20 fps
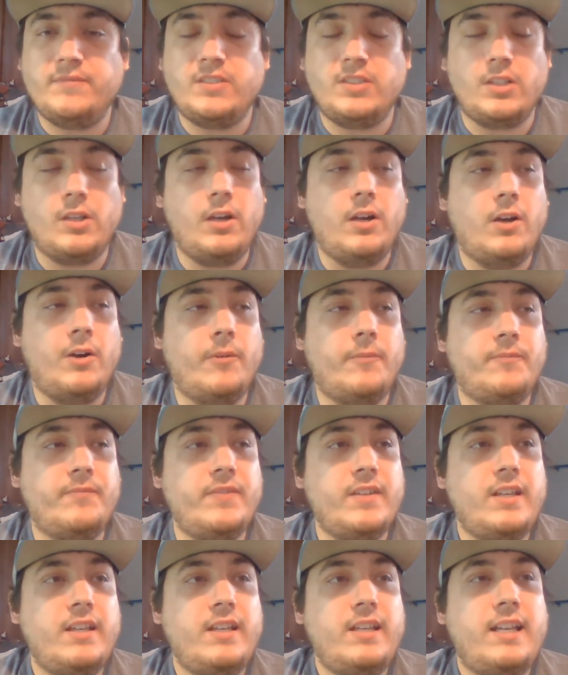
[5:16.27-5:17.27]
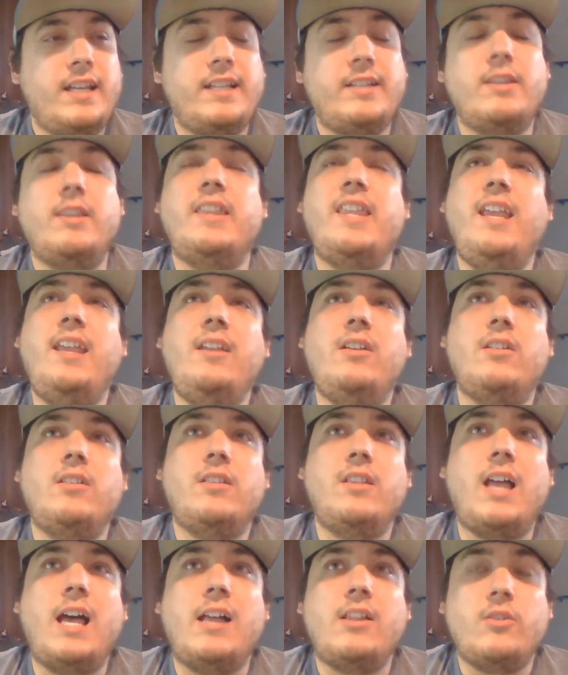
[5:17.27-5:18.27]
So, think
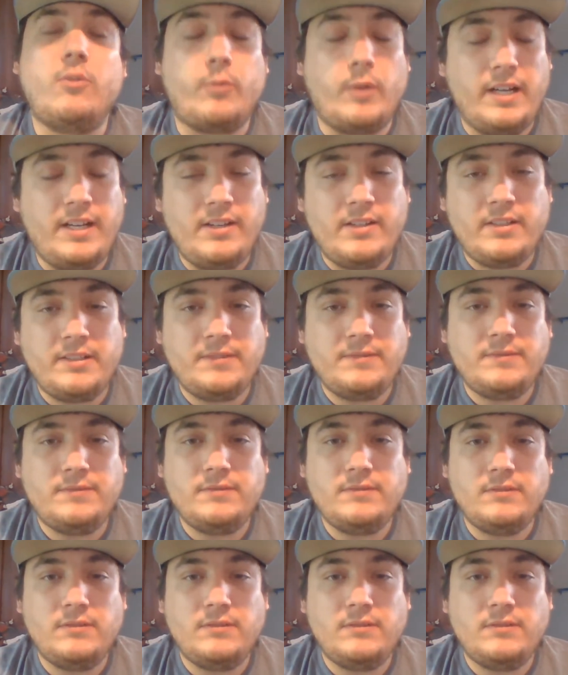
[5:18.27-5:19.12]
La Llorona.